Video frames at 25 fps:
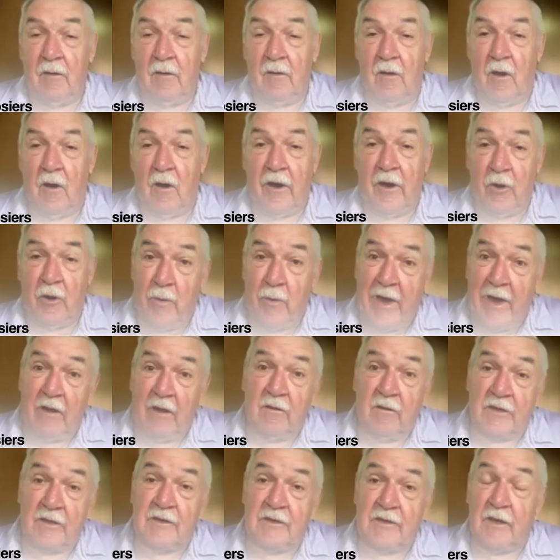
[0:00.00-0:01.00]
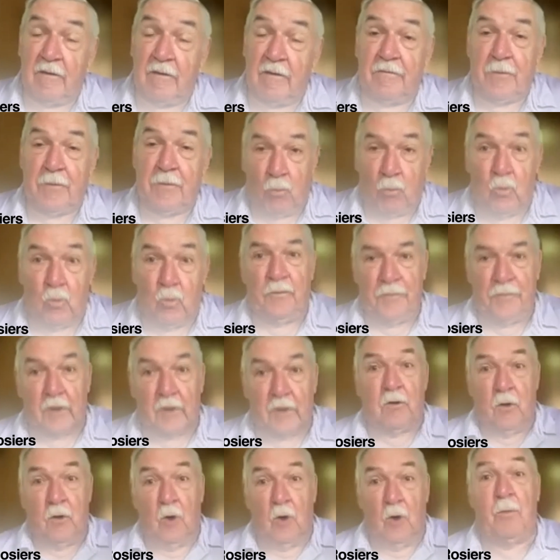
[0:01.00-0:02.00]
auto analyst of the
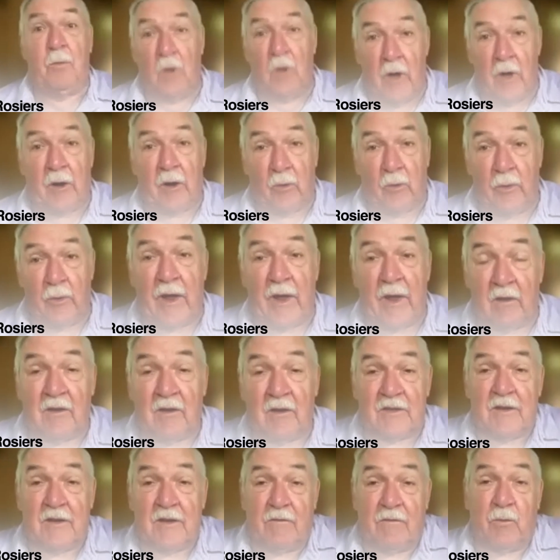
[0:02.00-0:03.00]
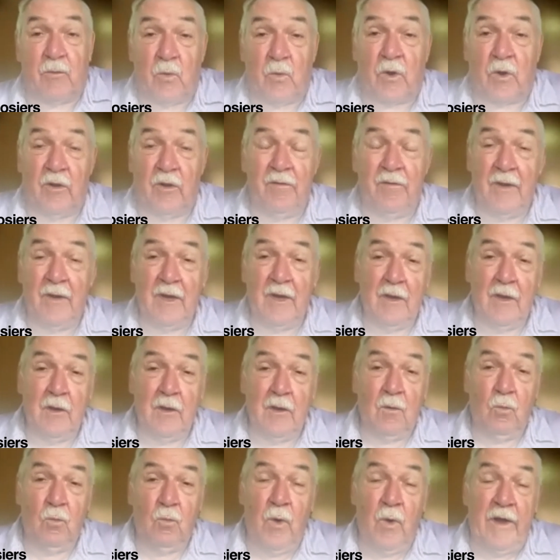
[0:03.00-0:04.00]
global auto analyst of the world,
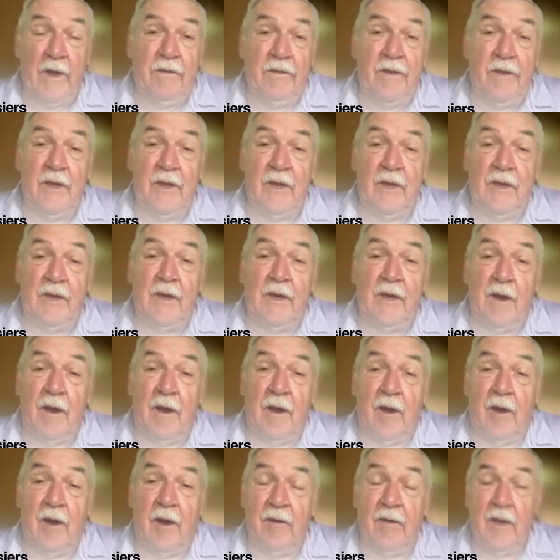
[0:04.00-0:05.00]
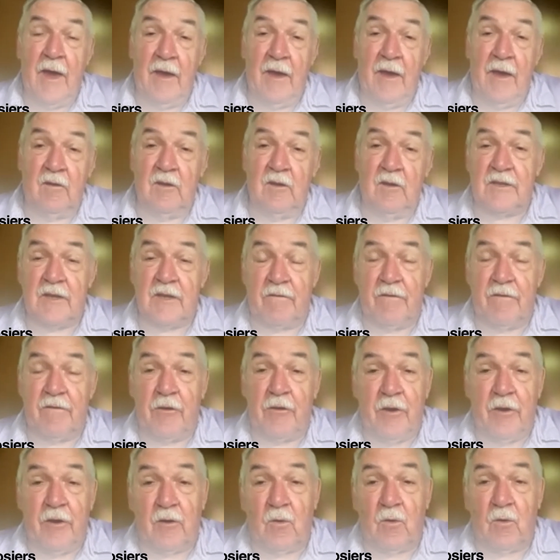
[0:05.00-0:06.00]
won the Analyst of the
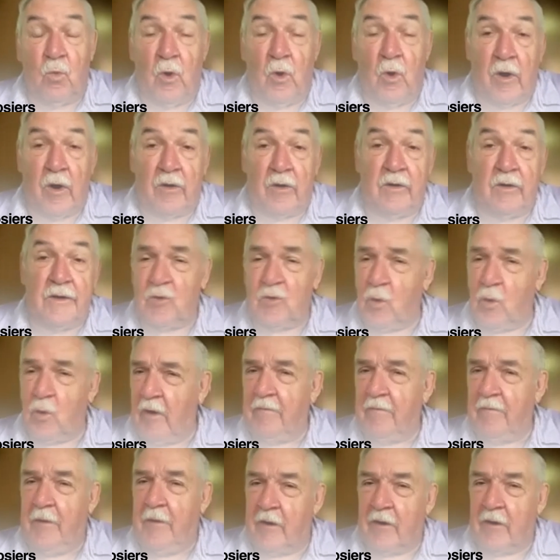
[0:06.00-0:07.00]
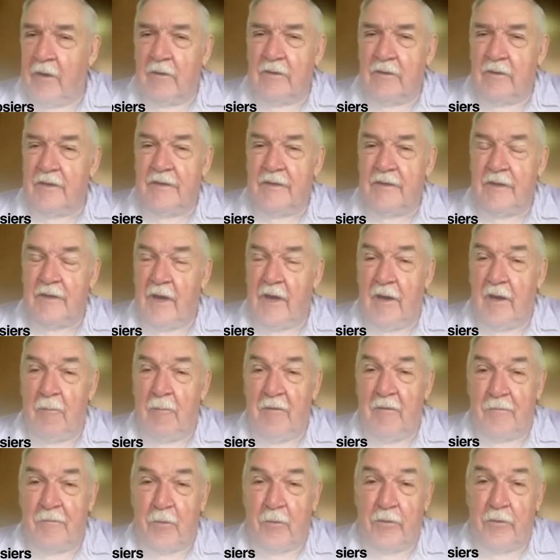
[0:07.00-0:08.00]
Year award 12 years
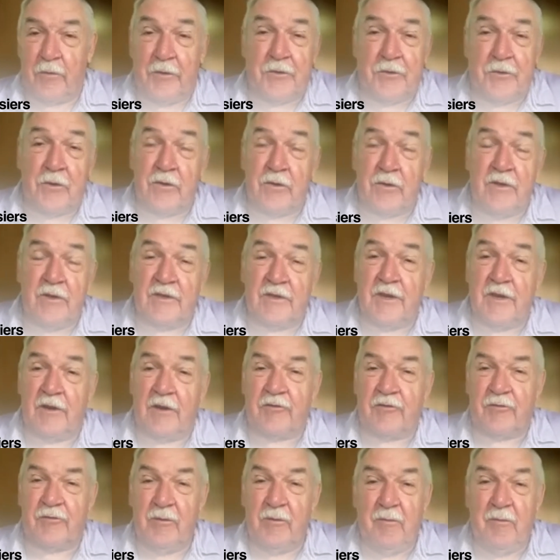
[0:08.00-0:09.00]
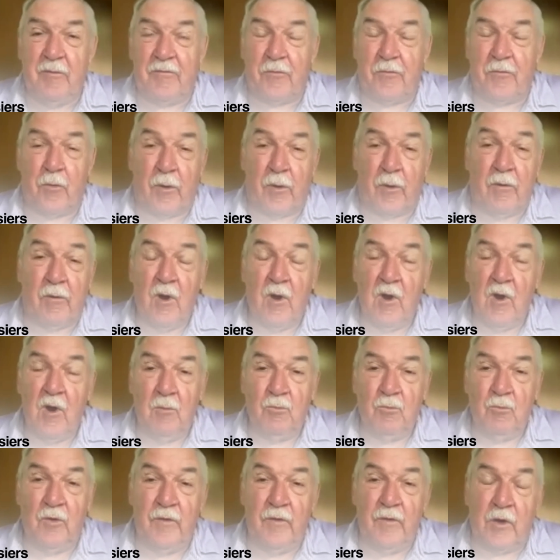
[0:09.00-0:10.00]
before the turn of the century, before
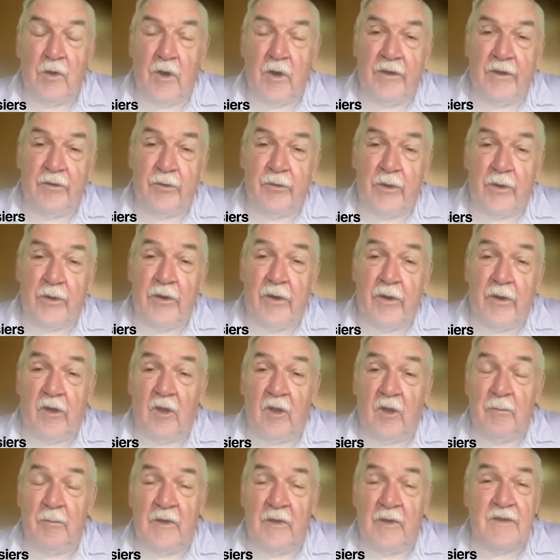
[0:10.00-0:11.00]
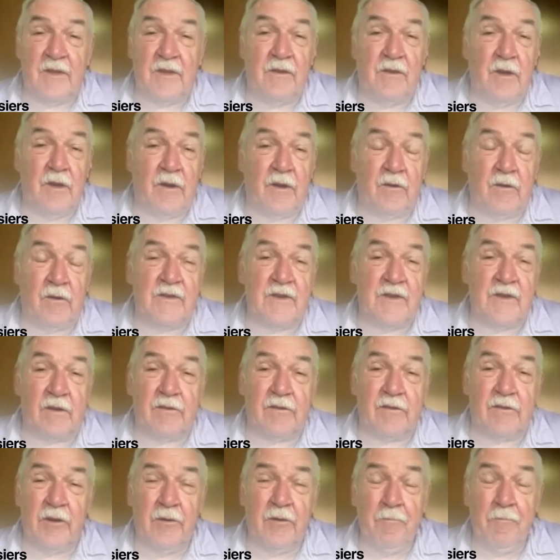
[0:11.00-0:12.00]
moving on to other elements in the auto
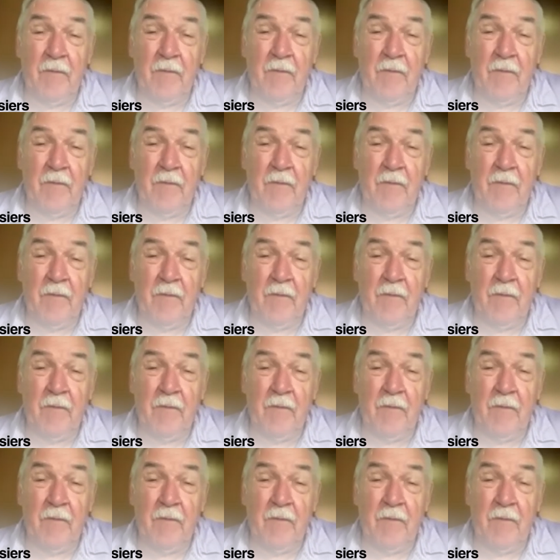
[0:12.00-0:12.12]
sector.